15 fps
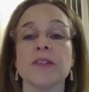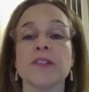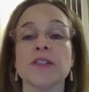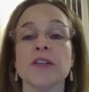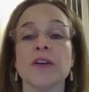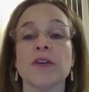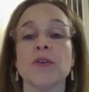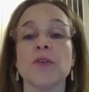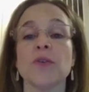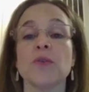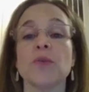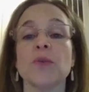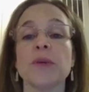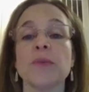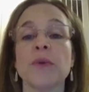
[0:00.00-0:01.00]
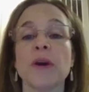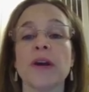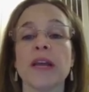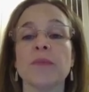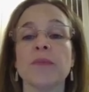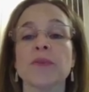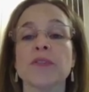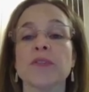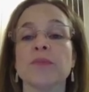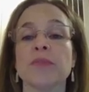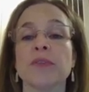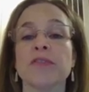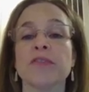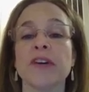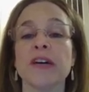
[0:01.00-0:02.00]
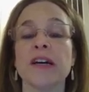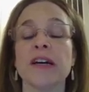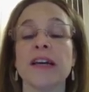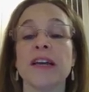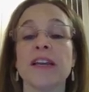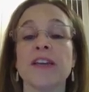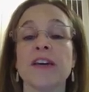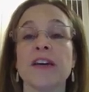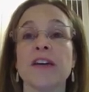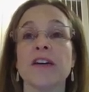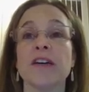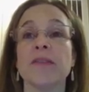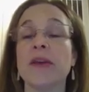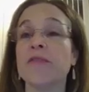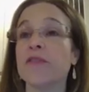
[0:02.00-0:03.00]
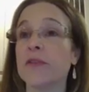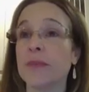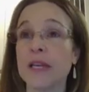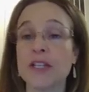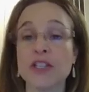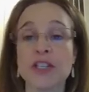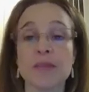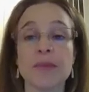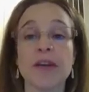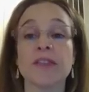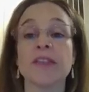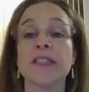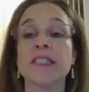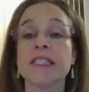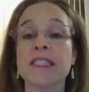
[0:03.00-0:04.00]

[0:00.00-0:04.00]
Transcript: So we were able to provide information about the